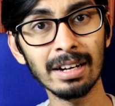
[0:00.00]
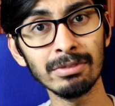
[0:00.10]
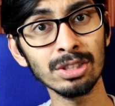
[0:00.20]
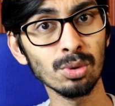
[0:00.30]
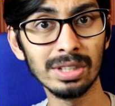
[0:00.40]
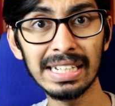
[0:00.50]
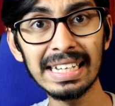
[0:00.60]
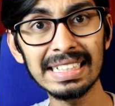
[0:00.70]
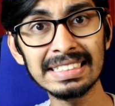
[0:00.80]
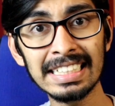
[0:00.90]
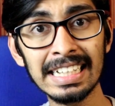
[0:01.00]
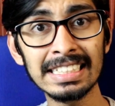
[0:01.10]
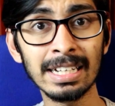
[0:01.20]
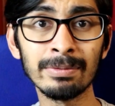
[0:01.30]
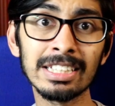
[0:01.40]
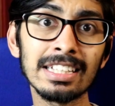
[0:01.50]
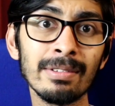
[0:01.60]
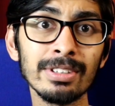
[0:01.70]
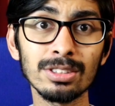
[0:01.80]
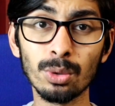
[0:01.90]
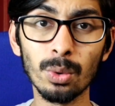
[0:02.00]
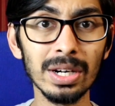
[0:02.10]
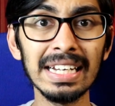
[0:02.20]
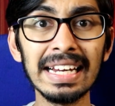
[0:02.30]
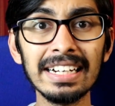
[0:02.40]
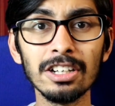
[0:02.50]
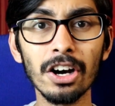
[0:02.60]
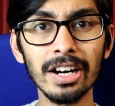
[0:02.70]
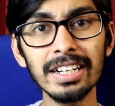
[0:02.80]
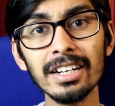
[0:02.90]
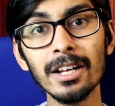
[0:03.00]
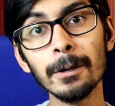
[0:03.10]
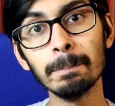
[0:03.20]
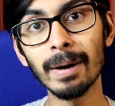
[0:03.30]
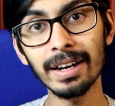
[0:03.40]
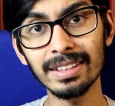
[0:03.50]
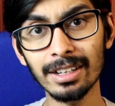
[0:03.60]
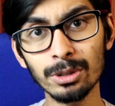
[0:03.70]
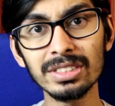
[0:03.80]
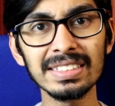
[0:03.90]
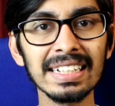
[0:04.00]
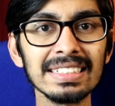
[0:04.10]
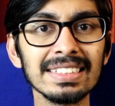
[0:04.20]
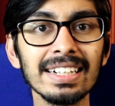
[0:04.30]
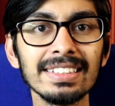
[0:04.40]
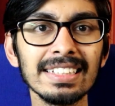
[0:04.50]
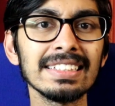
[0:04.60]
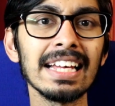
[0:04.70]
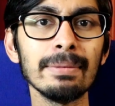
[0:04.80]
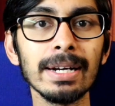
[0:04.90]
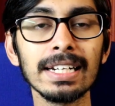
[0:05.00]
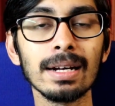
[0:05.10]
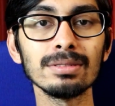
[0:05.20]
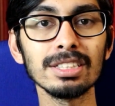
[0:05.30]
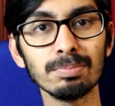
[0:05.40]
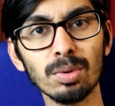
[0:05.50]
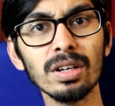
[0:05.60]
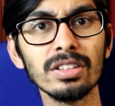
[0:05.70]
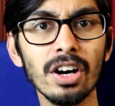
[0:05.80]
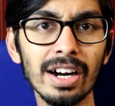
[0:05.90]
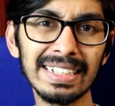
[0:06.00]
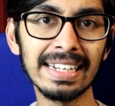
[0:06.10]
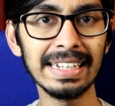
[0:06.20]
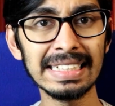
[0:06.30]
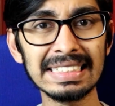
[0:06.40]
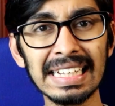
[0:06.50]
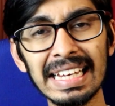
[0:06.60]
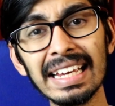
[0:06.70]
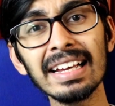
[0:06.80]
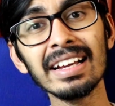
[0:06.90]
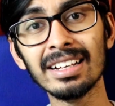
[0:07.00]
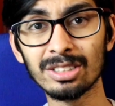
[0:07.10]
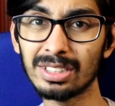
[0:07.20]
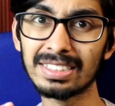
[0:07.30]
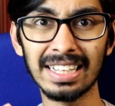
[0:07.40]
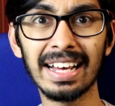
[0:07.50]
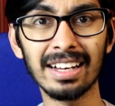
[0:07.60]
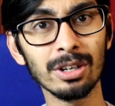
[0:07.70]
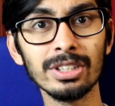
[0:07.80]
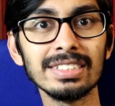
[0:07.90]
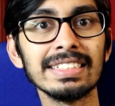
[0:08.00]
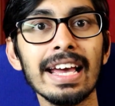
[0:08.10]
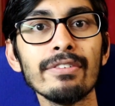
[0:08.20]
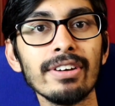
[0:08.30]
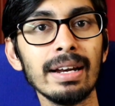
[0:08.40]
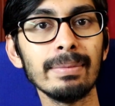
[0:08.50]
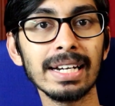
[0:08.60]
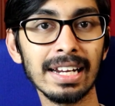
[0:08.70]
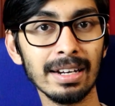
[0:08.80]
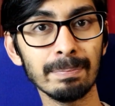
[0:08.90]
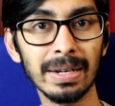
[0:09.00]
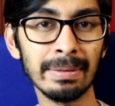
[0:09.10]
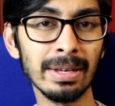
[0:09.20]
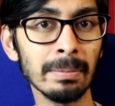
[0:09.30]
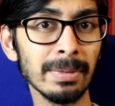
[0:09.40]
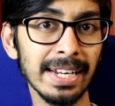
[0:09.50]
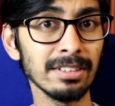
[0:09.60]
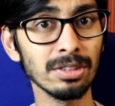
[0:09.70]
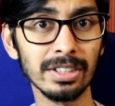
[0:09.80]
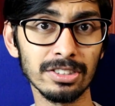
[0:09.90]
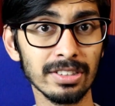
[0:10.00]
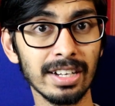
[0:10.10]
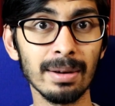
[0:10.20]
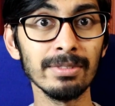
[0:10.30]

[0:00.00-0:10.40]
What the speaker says: come with only ECE, some come with only DOT, but the good thing is that this helmet comes with both DOT and ECE, so it's like a good safe helmet and a premium range, so it should come